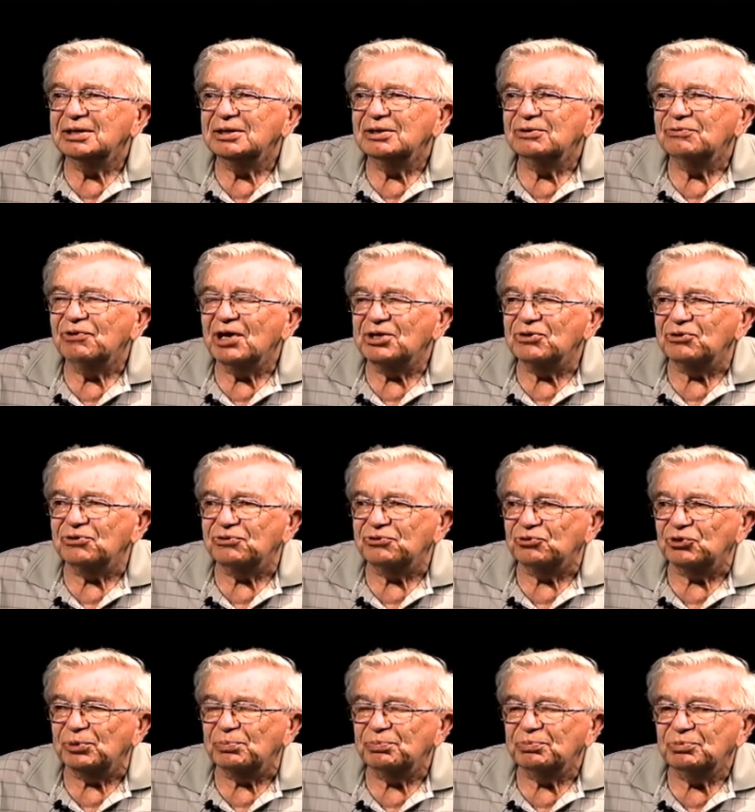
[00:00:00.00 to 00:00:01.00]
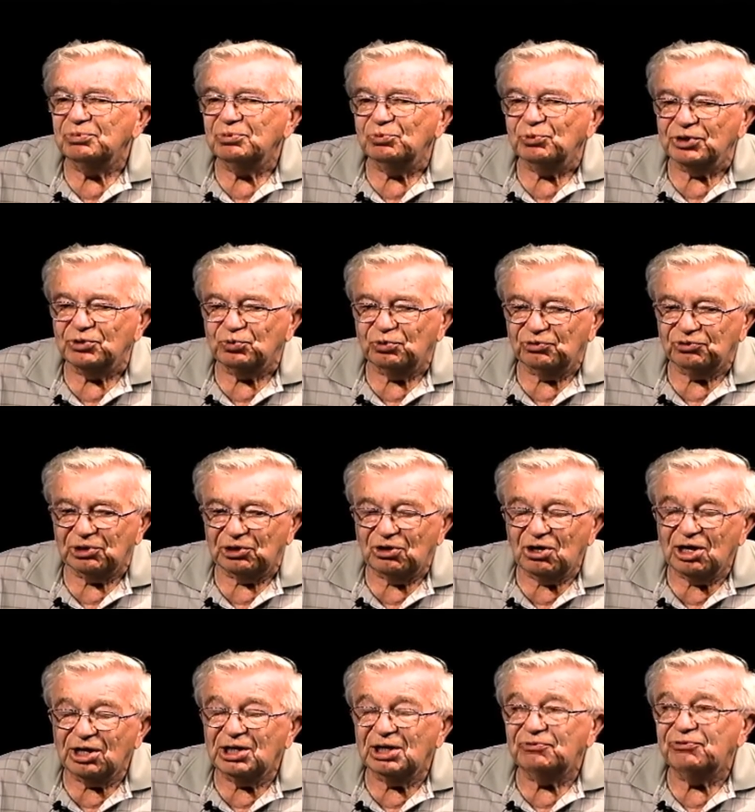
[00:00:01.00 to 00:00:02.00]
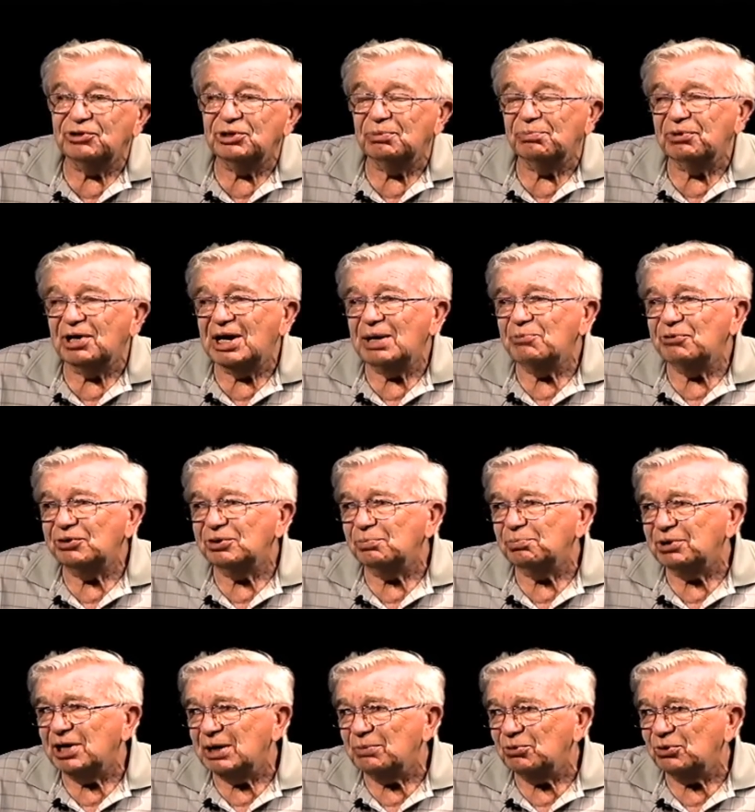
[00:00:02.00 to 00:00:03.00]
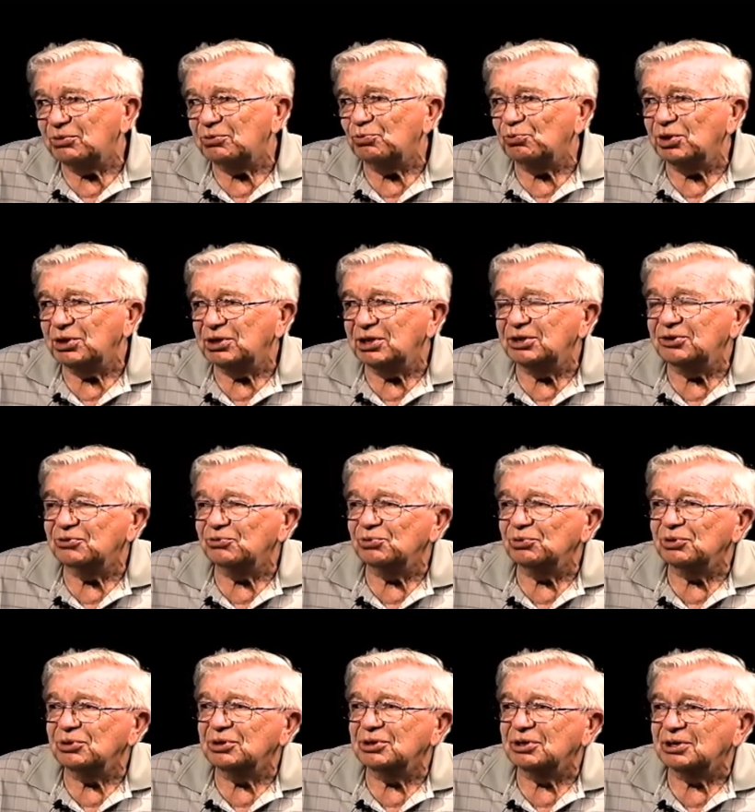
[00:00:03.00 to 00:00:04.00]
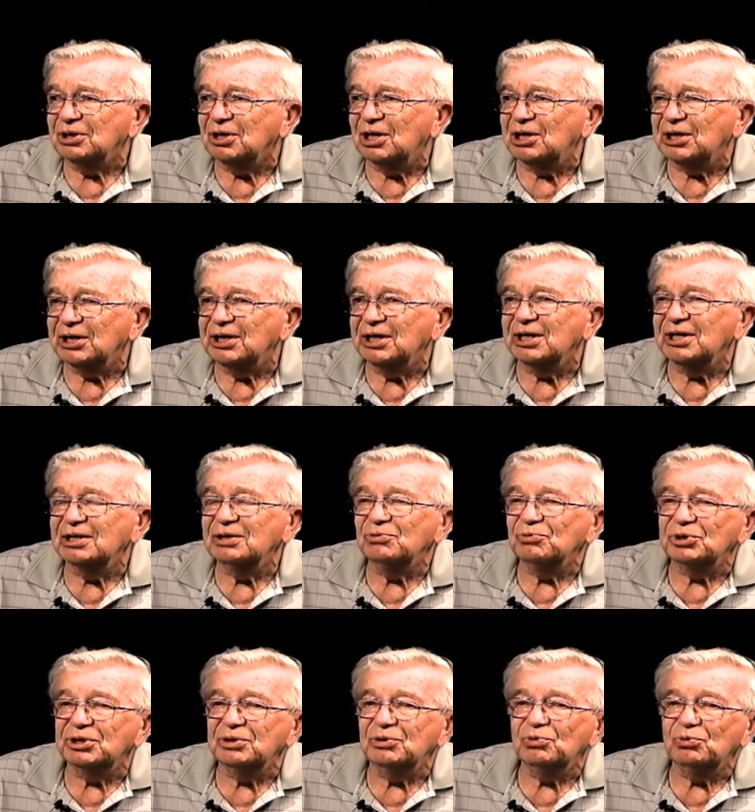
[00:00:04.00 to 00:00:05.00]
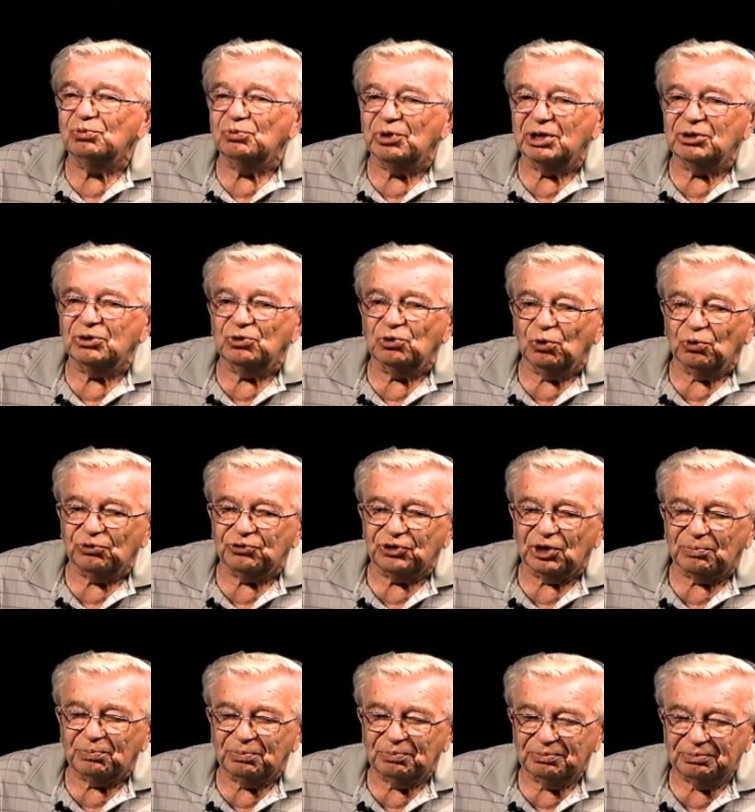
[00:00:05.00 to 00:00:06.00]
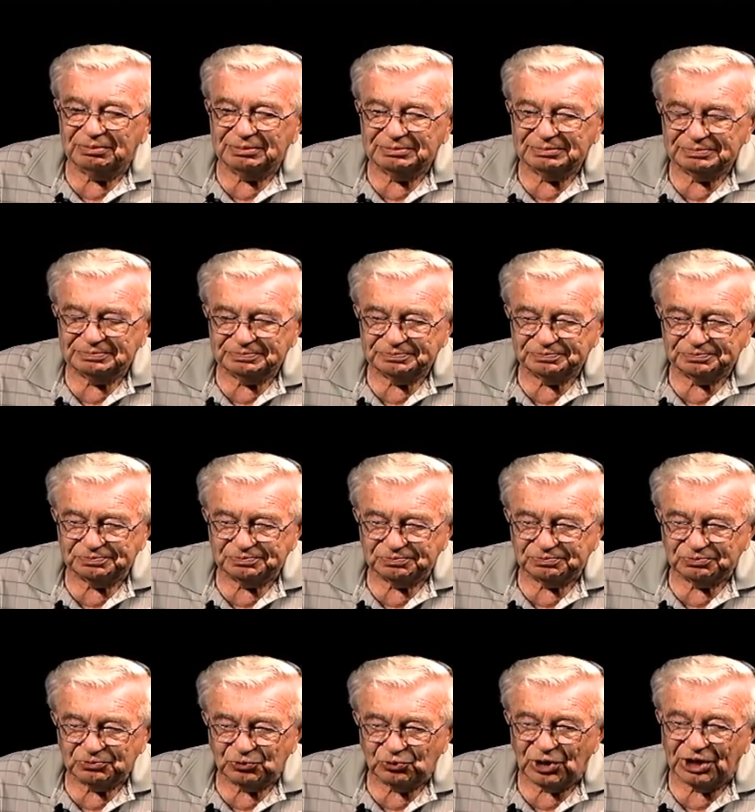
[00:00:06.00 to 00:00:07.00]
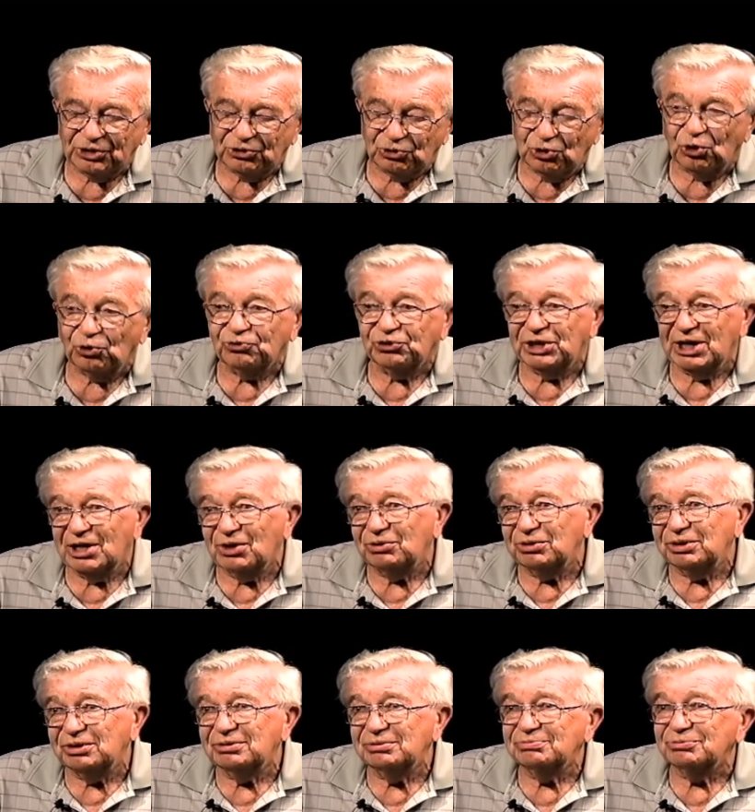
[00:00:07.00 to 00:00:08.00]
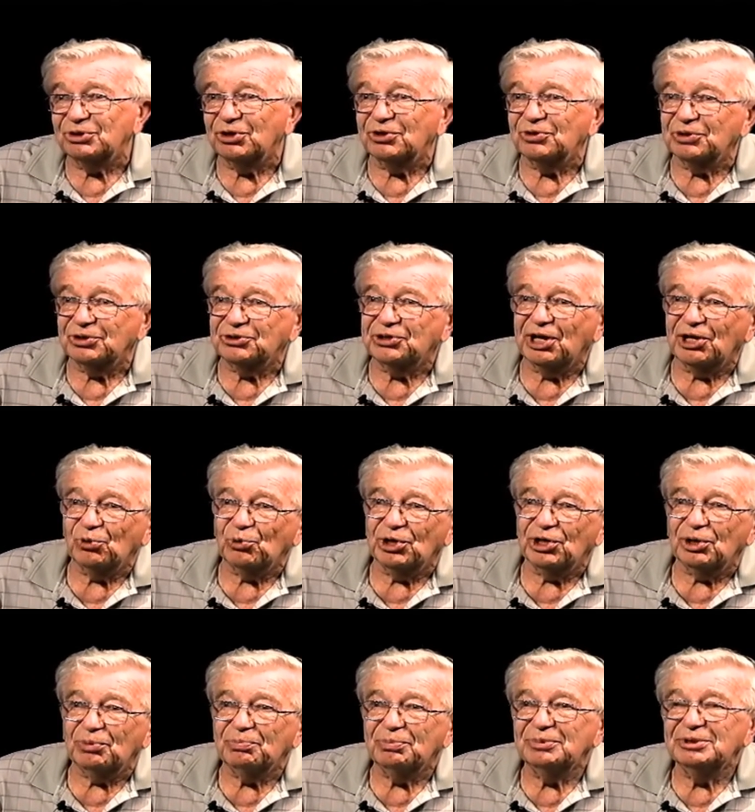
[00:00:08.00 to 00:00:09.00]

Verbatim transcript: fighter strip, which wasn't long enough for the bomber. The bomber went into a gully and we went nose up, rather nose down, because the tail went up.